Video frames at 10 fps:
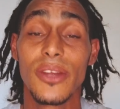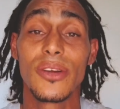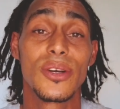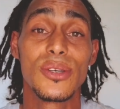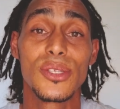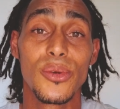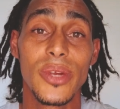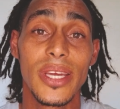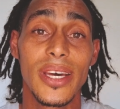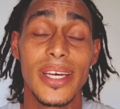Here in Costa
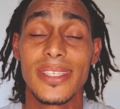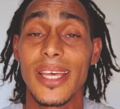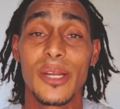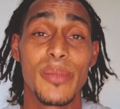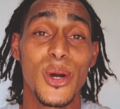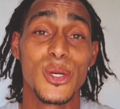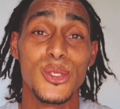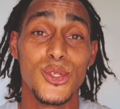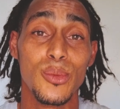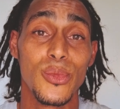Rica, it's not about
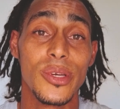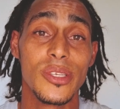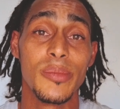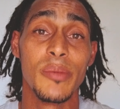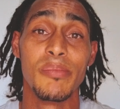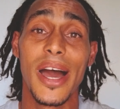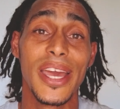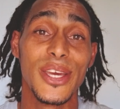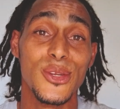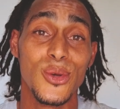consumerism and
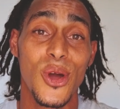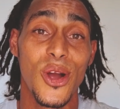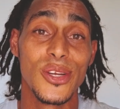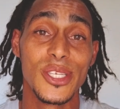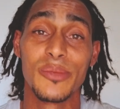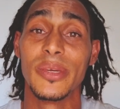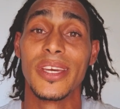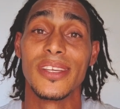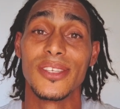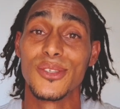buying a new car just
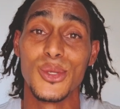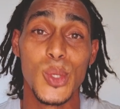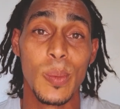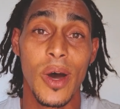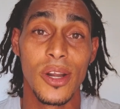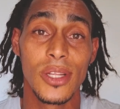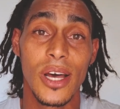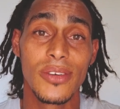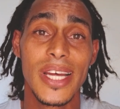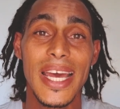because there's a new model
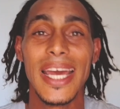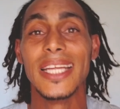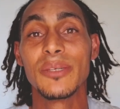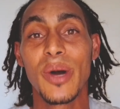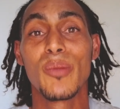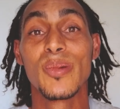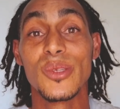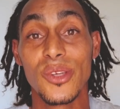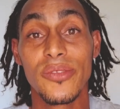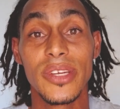out. It's about
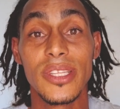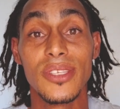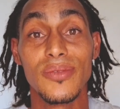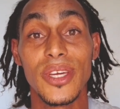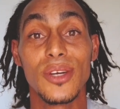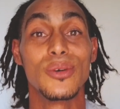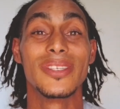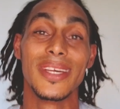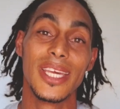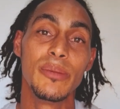preserving these vehicles
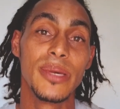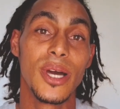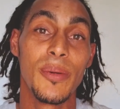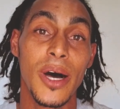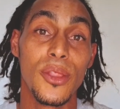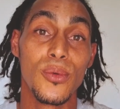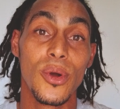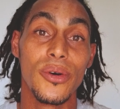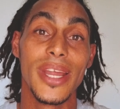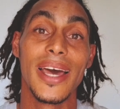and keeping them on the
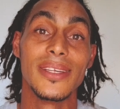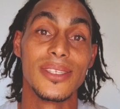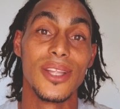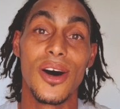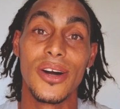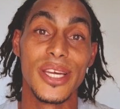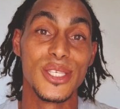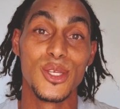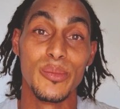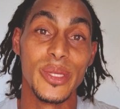road as long
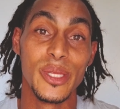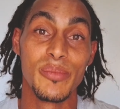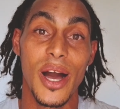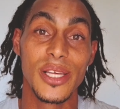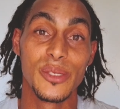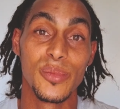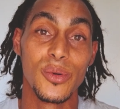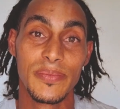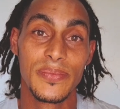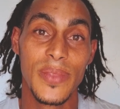as humanly possible.